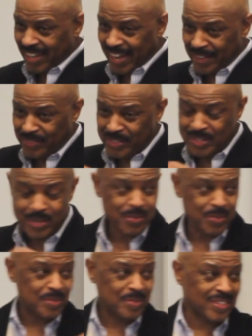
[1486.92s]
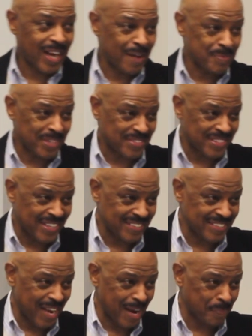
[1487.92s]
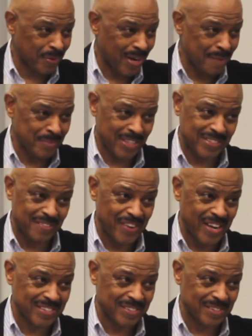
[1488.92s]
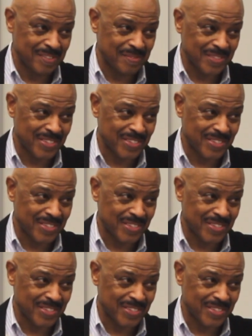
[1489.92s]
I have to use, I'm just an example, I'm just a vessel.